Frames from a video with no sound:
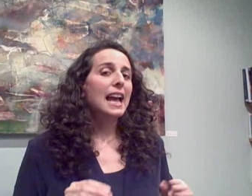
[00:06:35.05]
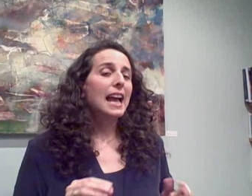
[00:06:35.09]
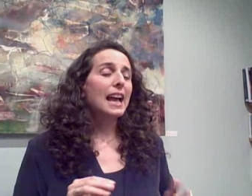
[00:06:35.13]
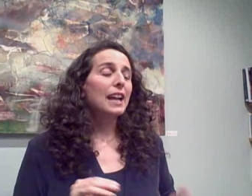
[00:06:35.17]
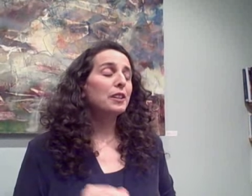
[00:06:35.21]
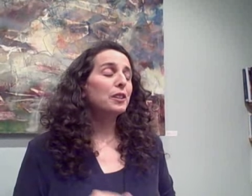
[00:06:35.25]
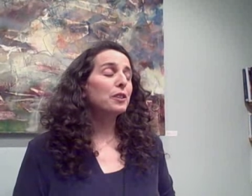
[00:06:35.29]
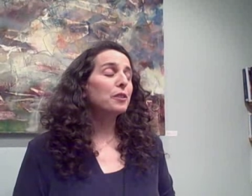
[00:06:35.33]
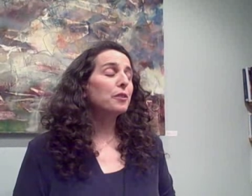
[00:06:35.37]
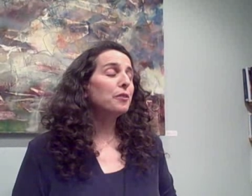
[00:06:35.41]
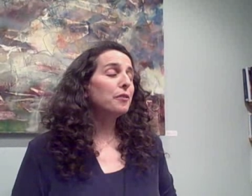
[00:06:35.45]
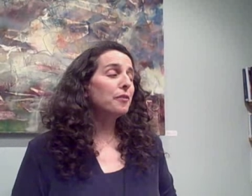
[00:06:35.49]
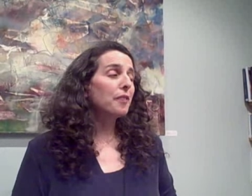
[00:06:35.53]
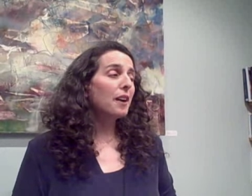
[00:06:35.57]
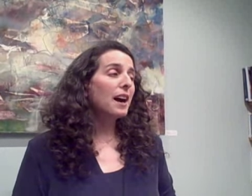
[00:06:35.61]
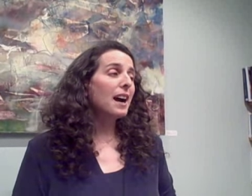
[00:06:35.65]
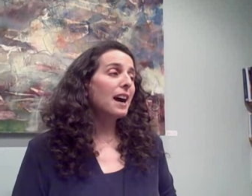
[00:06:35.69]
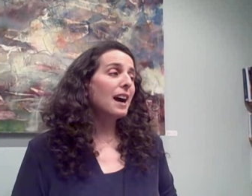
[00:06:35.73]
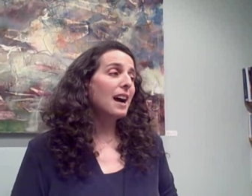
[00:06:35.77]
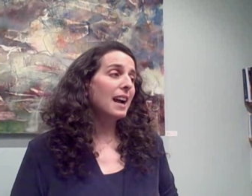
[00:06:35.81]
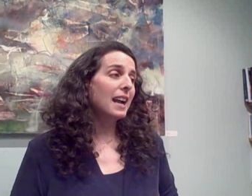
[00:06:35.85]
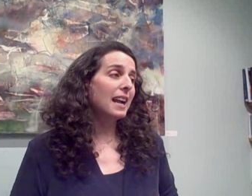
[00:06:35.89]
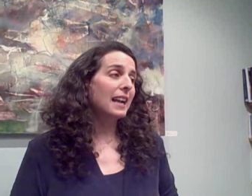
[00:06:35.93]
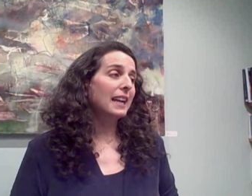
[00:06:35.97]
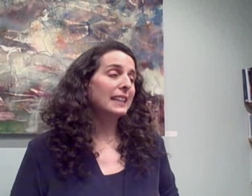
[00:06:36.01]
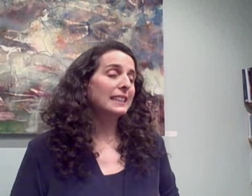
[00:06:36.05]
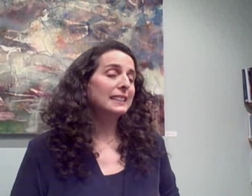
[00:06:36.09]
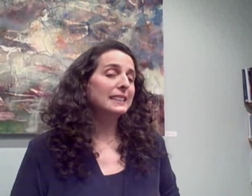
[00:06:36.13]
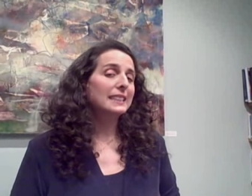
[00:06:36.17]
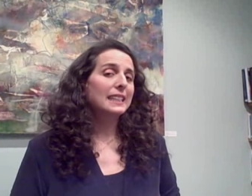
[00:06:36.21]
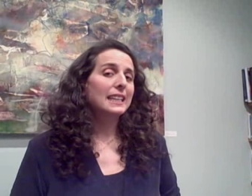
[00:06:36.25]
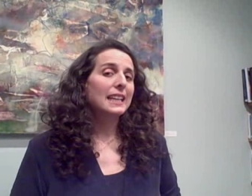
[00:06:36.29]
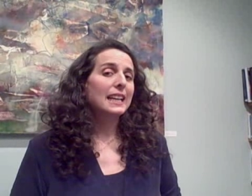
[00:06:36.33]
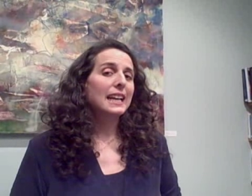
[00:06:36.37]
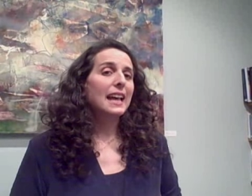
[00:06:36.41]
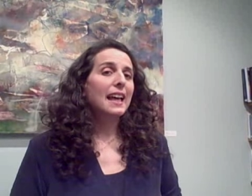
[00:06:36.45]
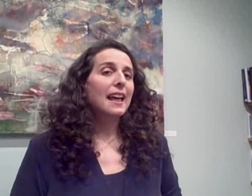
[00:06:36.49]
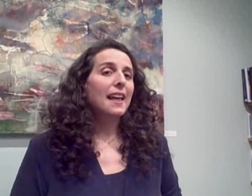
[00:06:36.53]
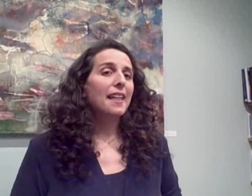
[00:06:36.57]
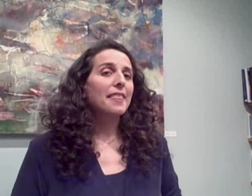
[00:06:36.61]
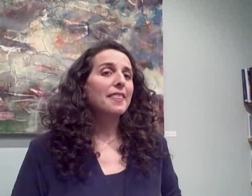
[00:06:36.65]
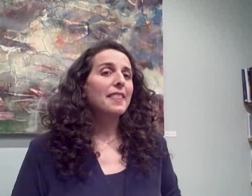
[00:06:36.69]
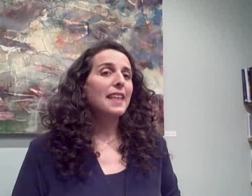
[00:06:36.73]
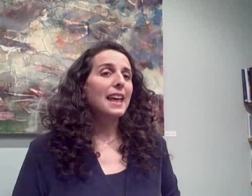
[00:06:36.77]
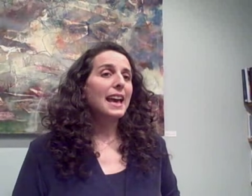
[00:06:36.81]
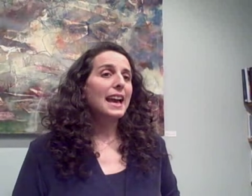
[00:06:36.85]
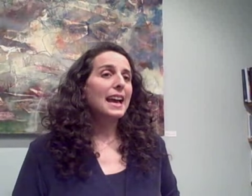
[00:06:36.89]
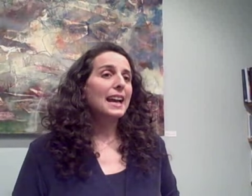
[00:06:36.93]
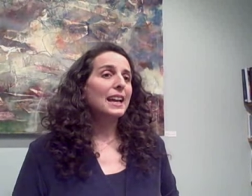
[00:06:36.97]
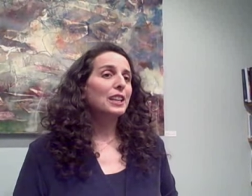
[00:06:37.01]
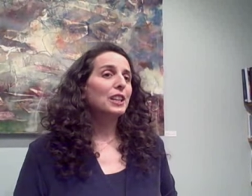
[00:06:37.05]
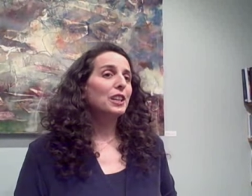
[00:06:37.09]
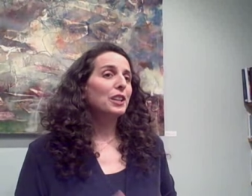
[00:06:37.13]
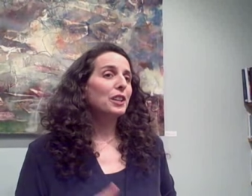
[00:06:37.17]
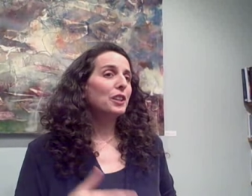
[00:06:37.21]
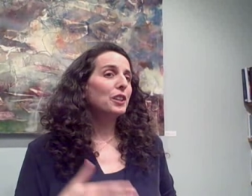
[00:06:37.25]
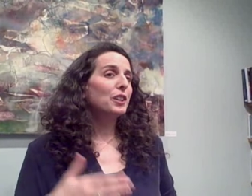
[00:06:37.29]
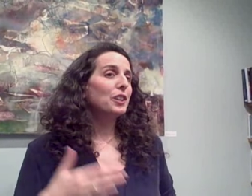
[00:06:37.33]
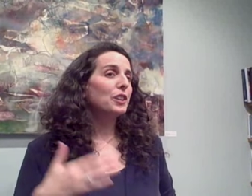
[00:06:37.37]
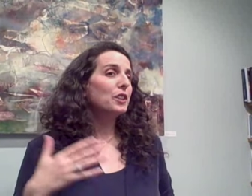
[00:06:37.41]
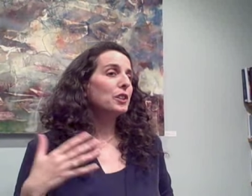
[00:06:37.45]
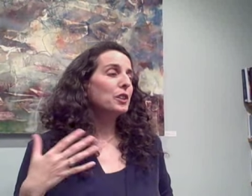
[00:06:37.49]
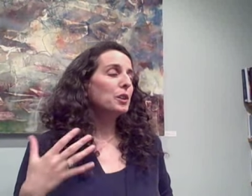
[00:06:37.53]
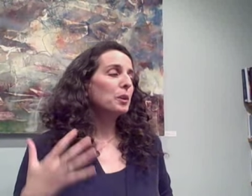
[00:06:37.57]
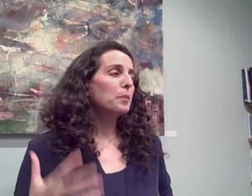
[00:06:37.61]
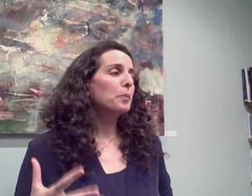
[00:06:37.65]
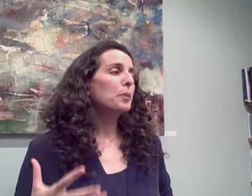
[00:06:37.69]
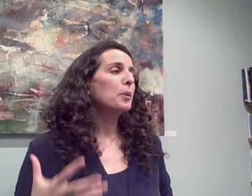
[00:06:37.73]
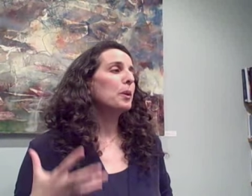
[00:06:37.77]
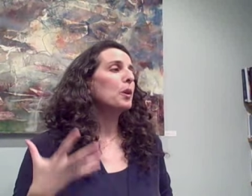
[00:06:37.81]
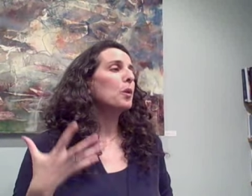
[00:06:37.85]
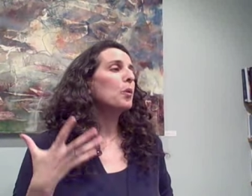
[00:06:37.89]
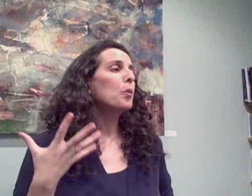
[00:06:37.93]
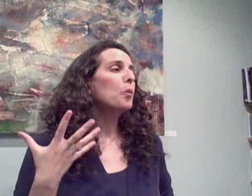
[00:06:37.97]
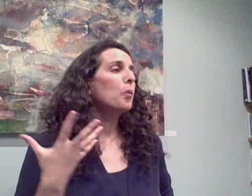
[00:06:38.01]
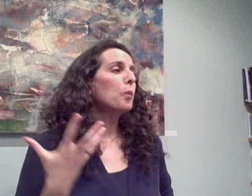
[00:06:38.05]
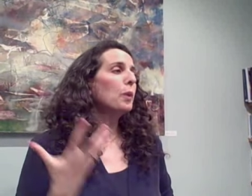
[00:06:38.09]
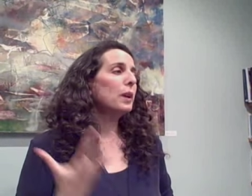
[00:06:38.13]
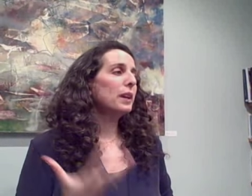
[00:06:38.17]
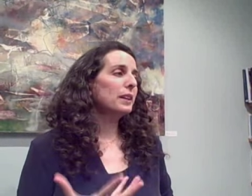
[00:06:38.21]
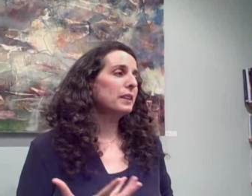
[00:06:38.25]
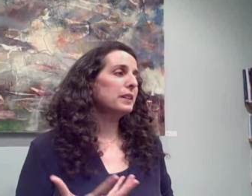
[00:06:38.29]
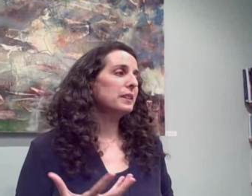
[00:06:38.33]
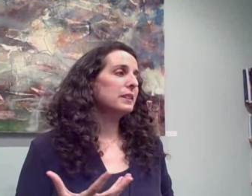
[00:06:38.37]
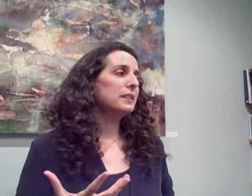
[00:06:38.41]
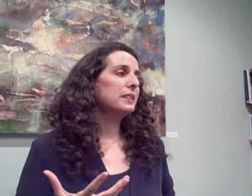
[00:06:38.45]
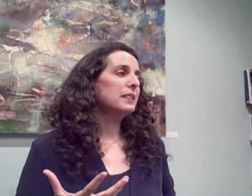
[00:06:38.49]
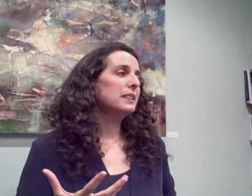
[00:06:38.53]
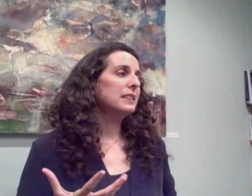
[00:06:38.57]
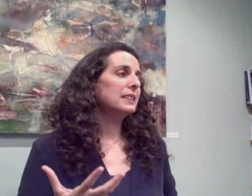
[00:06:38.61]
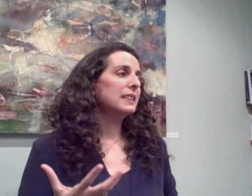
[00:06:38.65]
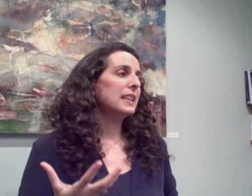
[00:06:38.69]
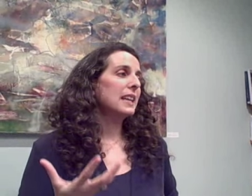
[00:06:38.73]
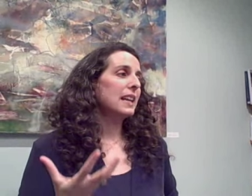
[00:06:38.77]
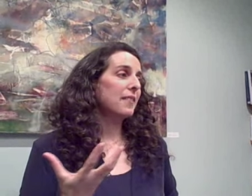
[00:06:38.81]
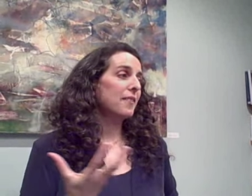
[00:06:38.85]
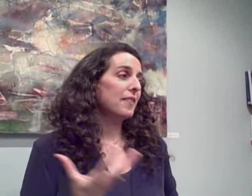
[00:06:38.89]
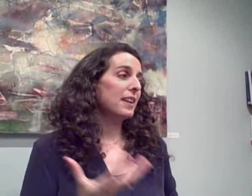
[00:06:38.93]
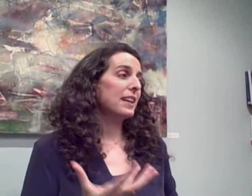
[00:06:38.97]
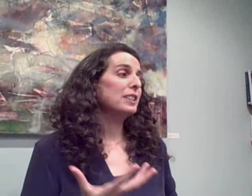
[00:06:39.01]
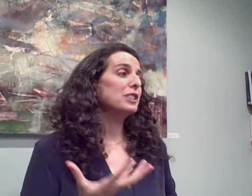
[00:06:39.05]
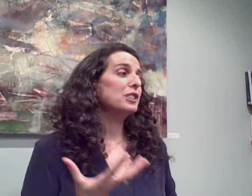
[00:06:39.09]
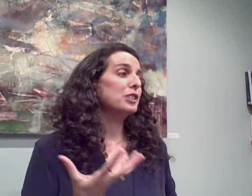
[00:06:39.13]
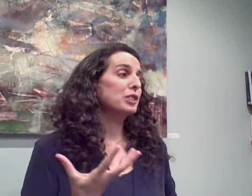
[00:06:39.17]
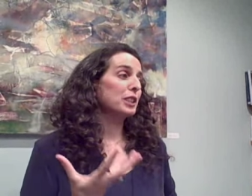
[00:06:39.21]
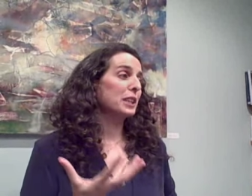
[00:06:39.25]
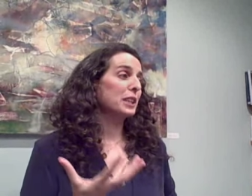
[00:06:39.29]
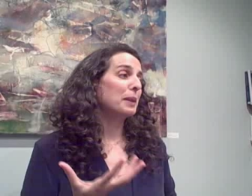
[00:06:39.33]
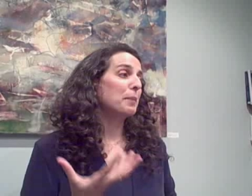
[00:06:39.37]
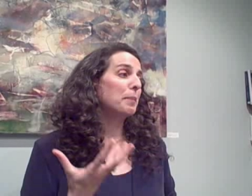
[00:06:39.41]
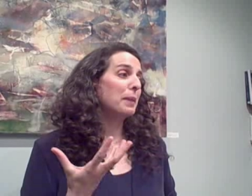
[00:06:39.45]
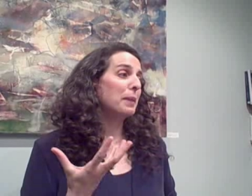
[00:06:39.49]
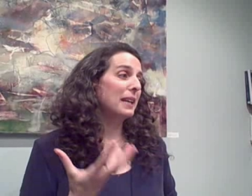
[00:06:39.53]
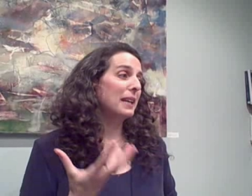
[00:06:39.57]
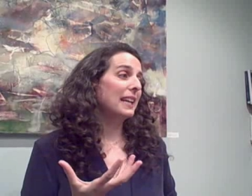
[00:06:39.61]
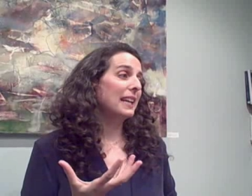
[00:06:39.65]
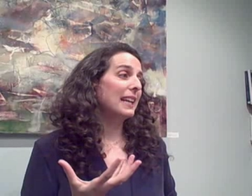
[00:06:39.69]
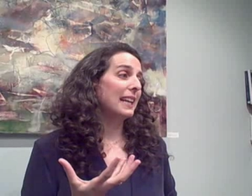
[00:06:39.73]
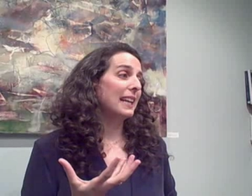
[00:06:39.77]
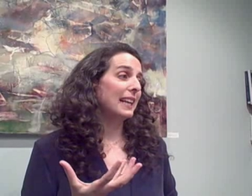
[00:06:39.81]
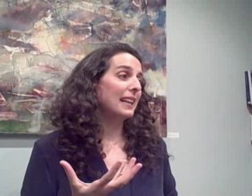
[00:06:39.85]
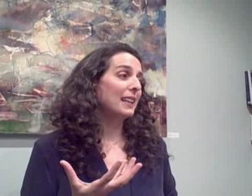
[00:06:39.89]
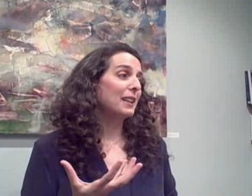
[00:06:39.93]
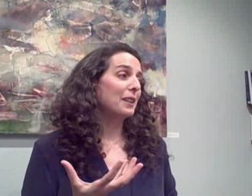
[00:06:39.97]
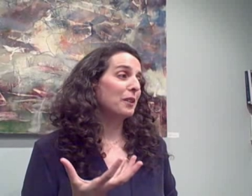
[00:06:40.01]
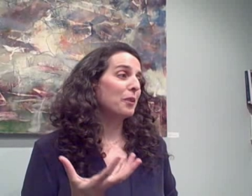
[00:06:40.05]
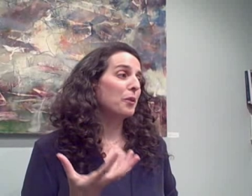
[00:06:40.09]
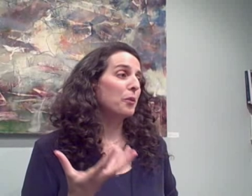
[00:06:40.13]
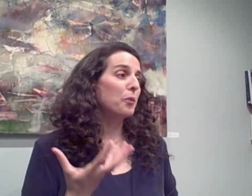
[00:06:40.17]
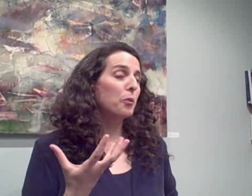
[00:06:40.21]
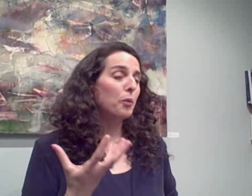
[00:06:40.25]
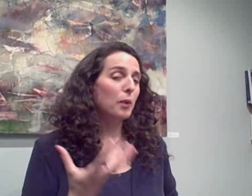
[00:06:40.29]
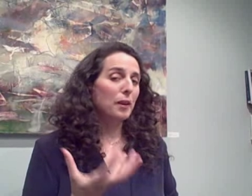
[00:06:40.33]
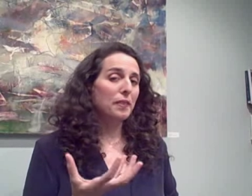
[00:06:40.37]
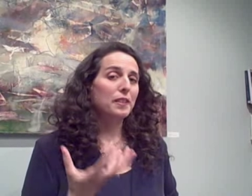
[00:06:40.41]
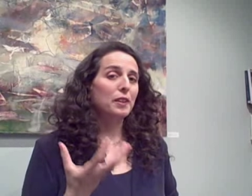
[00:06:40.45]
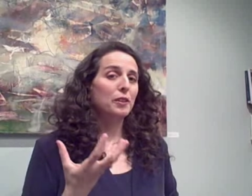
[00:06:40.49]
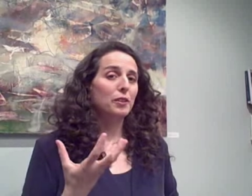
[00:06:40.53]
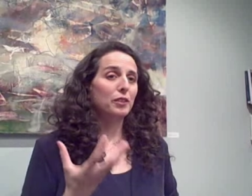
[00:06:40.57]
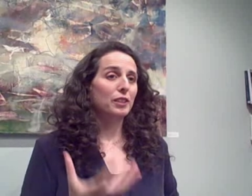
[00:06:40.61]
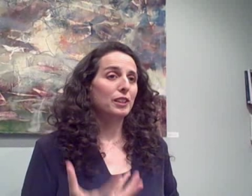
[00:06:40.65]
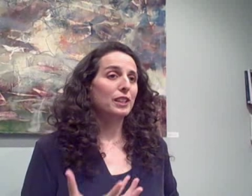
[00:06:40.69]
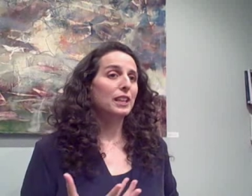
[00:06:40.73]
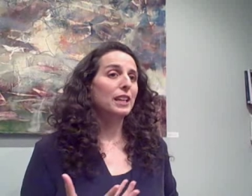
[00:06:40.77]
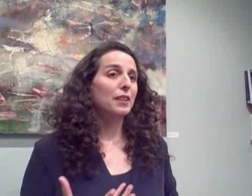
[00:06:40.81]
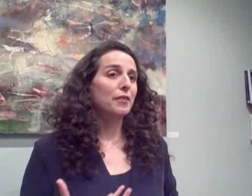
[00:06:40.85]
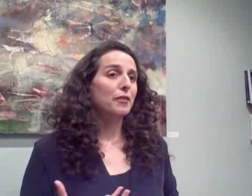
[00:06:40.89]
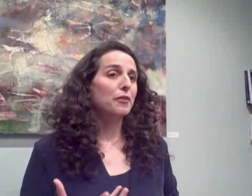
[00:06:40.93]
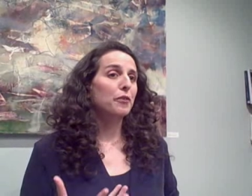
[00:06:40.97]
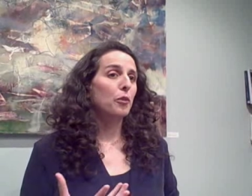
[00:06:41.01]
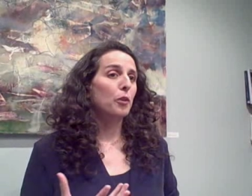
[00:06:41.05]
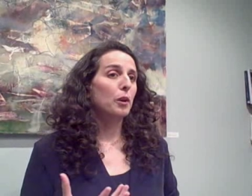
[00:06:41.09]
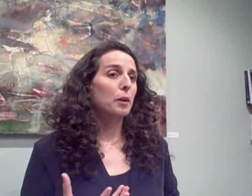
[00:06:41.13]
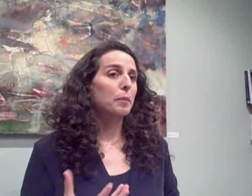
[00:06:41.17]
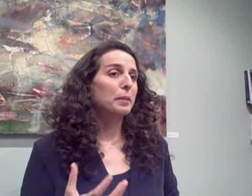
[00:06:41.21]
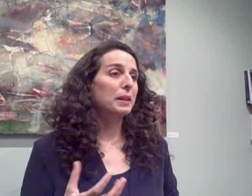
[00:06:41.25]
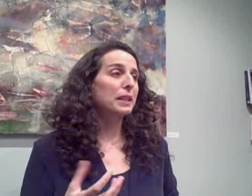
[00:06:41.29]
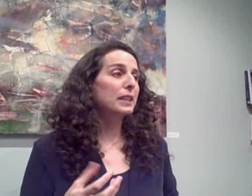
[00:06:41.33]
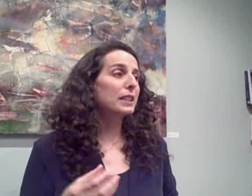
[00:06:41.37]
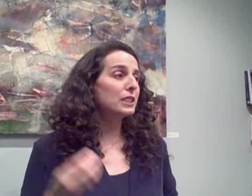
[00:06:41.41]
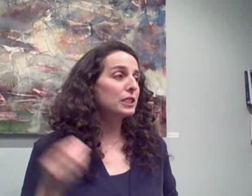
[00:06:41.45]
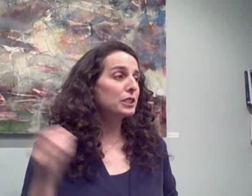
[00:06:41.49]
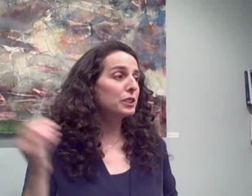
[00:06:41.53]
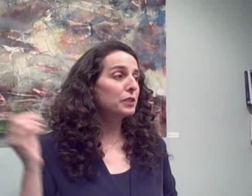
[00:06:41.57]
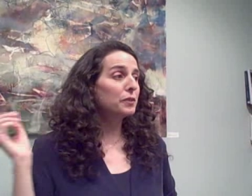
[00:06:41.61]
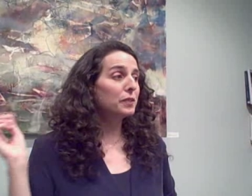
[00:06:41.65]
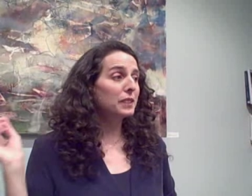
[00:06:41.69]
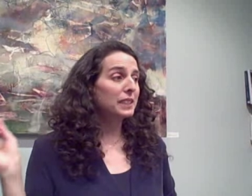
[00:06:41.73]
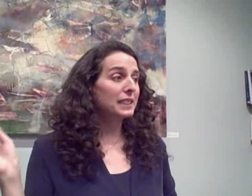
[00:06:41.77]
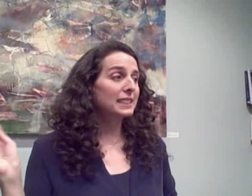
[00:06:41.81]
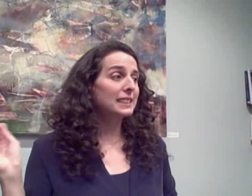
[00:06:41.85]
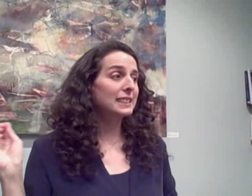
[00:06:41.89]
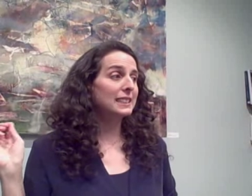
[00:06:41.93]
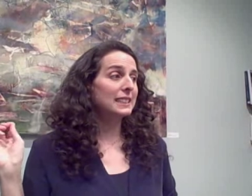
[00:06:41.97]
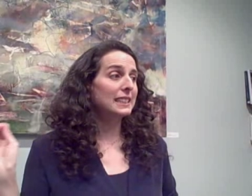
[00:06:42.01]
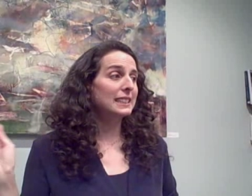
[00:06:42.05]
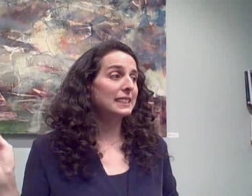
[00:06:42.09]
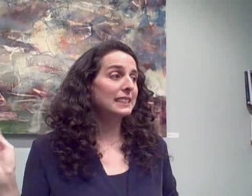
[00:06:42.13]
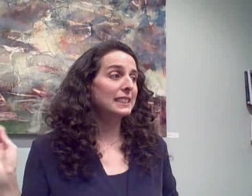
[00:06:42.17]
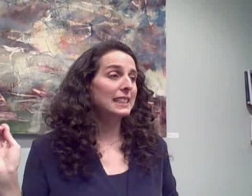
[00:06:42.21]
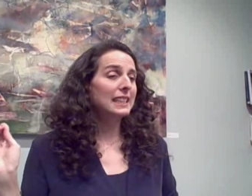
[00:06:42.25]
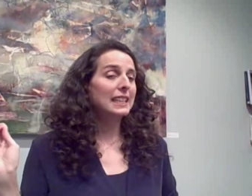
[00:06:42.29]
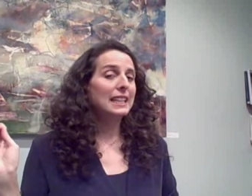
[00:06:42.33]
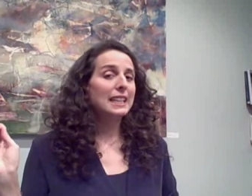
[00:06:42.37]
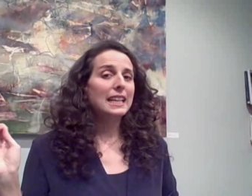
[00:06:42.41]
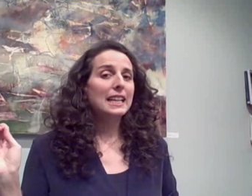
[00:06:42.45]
and you'll find that your book will eventually be what they're looking for because you've listened.